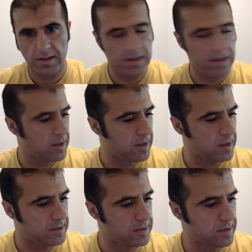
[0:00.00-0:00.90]

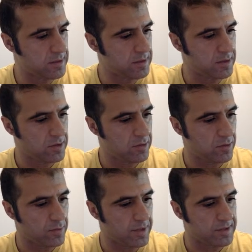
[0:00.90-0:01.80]
And we're
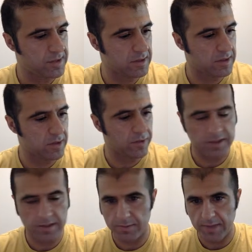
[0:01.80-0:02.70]
basically going
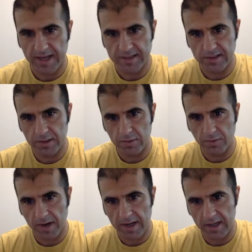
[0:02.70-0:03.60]
to pass in the
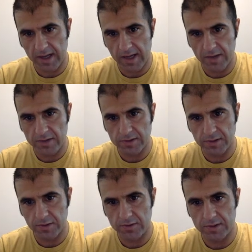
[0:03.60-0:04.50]
rank and the
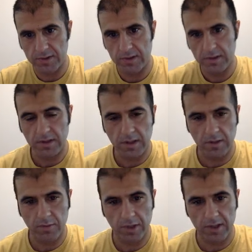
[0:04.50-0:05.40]
suit,
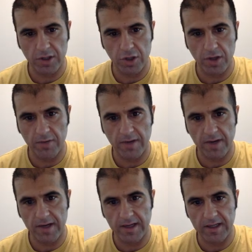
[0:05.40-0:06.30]
and we're going to generate
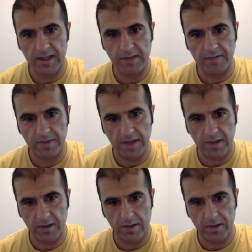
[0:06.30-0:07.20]
a key for that
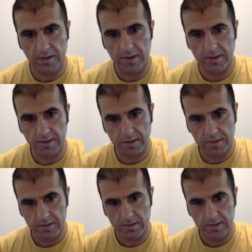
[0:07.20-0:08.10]
card.
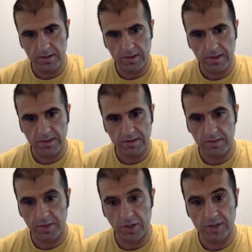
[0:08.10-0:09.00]
And it's going
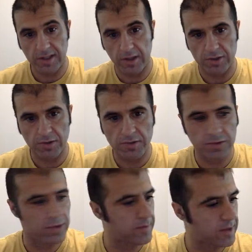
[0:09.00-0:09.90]
to be just like our
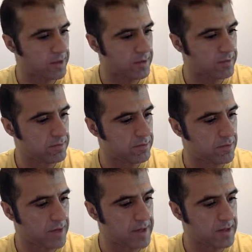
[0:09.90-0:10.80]
toString method,
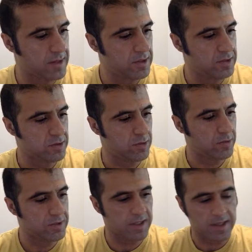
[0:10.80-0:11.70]
right? So what
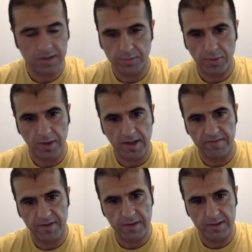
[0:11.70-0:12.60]
we'll say is
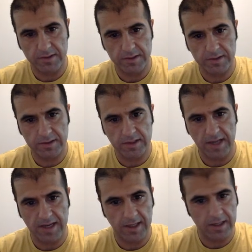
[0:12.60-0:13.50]
private
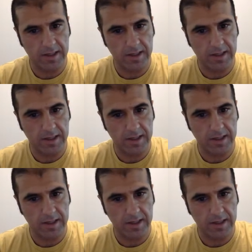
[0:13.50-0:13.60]
static